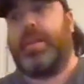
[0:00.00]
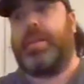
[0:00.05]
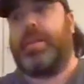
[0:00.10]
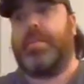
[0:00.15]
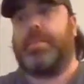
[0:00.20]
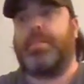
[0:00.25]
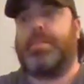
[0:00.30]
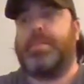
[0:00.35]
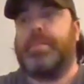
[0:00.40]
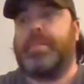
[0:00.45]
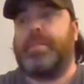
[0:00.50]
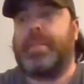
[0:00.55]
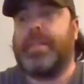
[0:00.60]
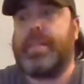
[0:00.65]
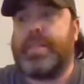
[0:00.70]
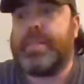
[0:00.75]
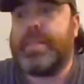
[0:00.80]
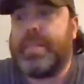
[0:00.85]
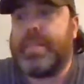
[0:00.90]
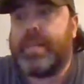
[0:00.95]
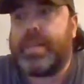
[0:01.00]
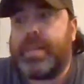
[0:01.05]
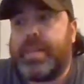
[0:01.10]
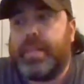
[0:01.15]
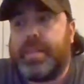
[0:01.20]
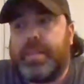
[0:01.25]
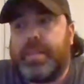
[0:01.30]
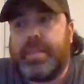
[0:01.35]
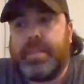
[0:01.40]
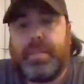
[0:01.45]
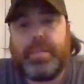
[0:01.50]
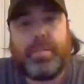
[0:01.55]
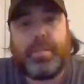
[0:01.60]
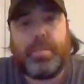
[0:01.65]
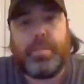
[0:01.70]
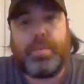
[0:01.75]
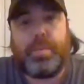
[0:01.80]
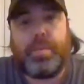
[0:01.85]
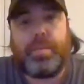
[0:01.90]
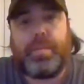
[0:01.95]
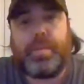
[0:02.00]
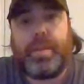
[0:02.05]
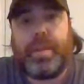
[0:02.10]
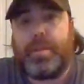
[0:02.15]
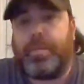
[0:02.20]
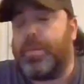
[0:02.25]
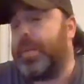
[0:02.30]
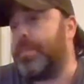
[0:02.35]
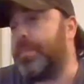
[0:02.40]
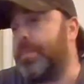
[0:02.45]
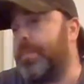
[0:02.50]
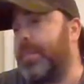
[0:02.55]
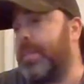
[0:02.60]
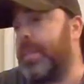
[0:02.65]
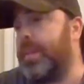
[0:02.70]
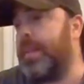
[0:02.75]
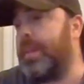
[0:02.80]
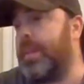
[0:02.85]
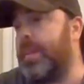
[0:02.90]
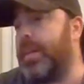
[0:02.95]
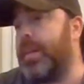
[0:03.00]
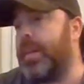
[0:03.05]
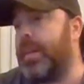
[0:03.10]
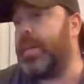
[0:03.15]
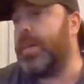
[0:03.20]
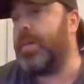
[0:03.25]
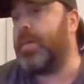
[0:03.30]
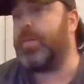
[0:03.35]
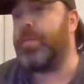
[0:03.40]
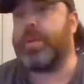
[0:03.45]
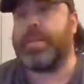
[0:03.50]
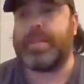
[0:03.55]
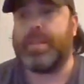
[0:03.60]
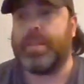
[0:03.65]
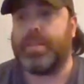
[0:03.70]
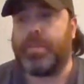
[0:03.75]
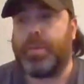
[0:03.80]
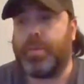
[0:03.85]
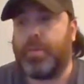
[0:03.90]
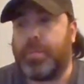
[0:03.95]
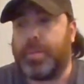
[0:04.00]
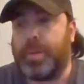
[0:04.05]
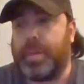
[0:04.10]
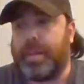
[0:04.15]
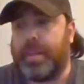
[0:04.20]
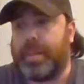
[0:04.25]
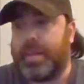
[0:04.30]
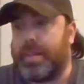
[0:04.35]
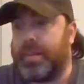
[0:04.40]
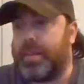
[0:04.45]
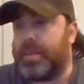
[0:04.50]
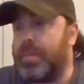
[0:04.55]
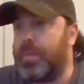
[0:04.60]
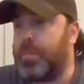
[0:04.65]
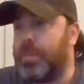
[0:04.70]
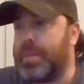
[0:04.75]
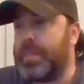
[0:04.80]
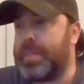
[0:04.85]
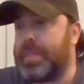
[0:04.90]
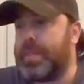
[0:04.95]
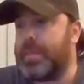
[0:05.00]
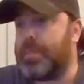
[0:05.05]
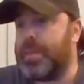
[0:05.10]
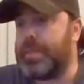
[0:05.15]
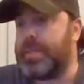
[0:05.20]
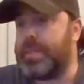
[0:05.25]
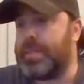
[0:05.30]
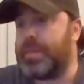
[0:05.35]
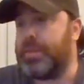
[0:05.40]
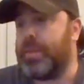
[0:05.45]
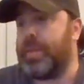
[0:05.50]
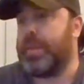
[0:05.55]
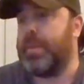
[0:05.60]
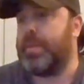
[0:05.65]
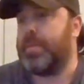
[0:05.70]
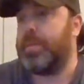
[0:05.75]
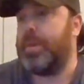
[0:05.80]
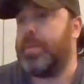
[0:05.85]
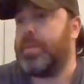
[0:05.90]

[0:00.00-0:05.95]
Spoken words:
No, that's not gonna. Anyway, what's up, everybody? What's up, Instagram?